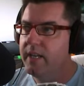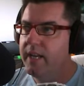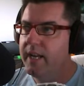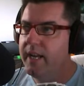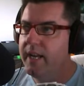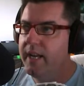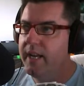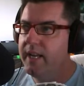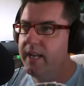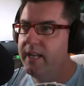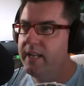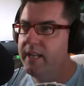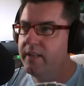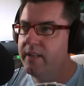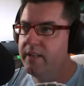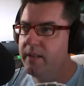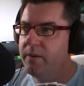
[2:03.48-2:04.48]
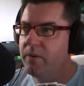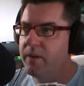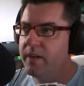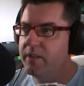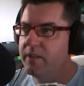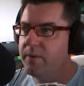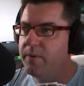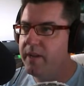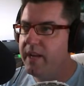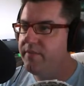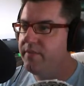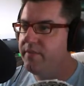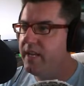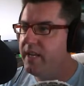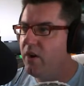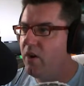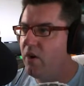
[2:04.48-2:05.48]
And then what else? We have
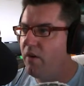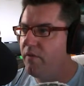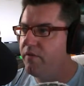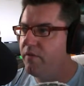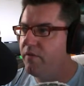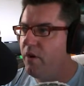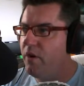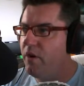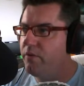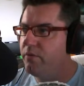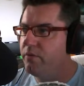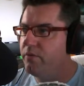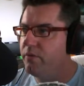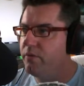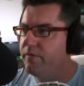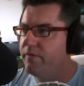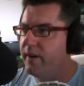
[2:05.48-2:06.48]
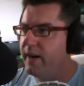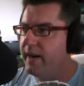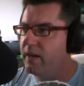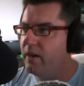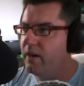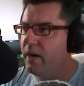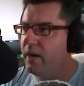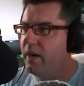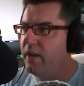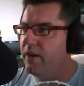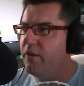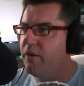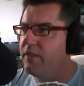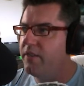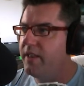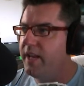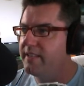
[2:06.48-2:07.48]
the off-road roof rack. Oh
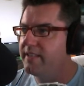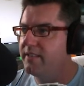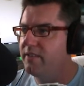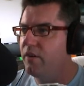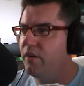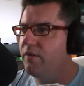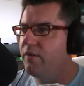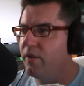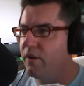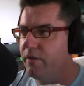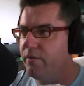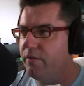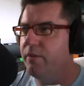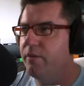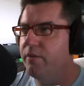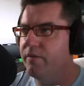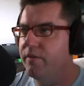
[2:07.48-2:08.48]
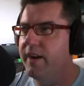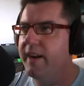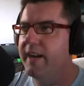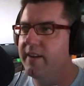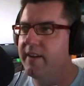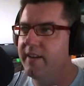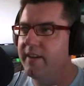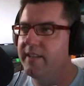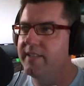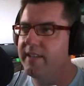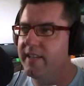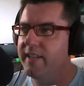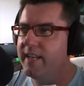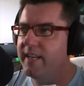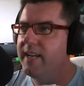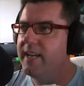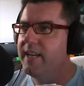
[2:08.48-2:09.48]
no, that's an off-road roof rack. I
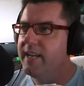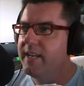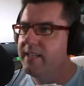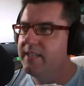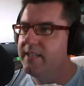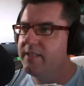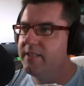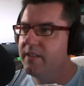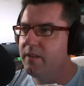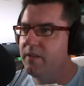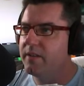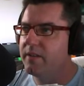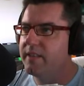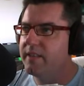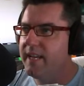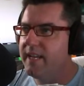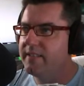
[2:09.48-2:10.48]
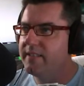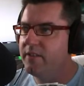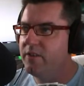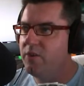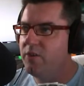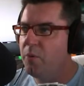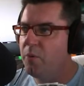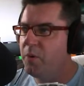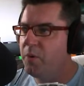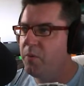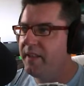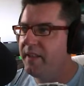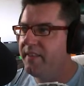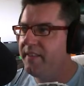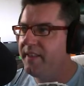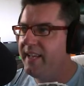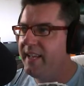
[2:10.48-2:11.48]
see. So look, there's the normal
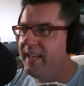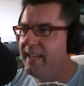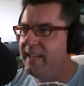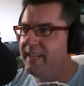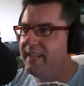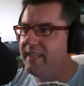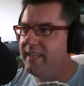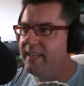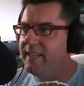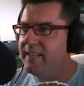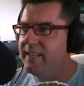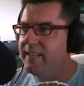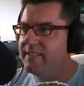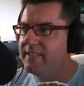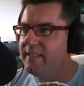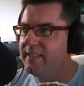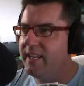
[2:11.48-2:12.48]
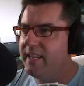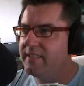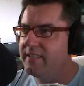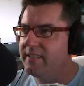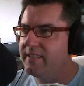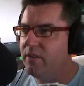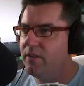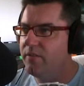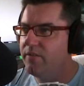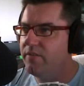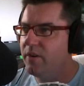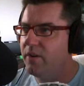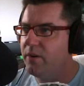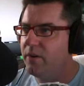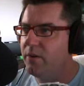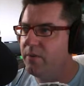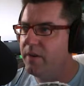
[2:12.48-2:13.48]
one there, yes, and that's the
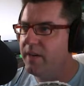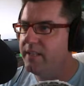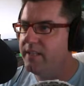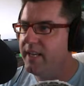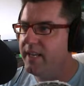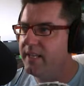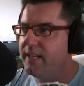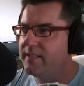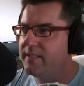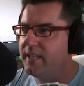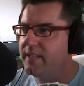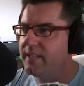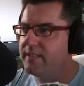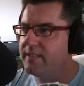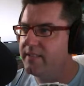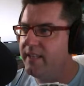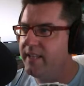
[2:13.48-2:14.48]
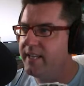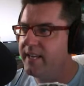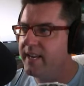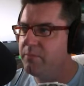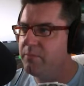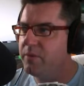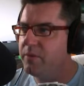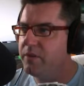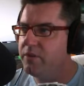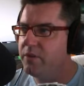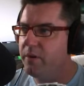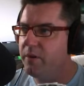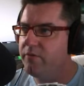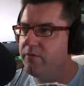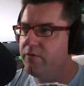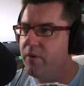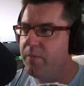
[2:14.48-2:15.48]
off-road one, yes, and that comes with
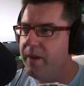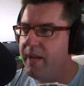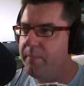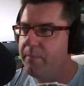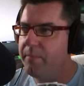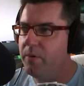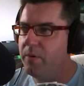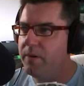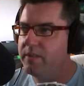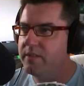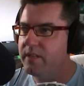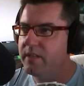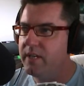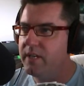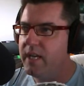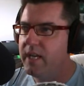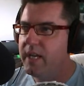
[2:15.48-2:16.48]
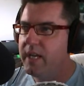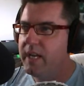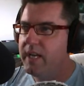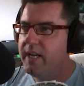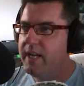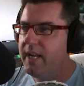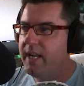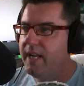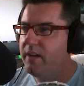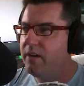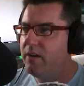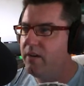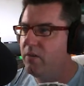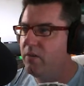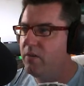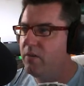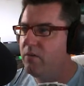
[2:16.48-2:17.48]
200 repair points.
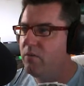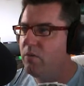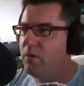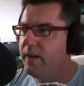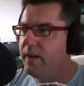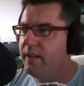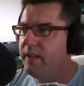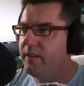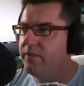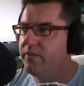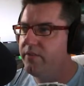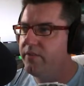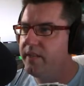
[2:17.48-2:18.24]
Now, what else?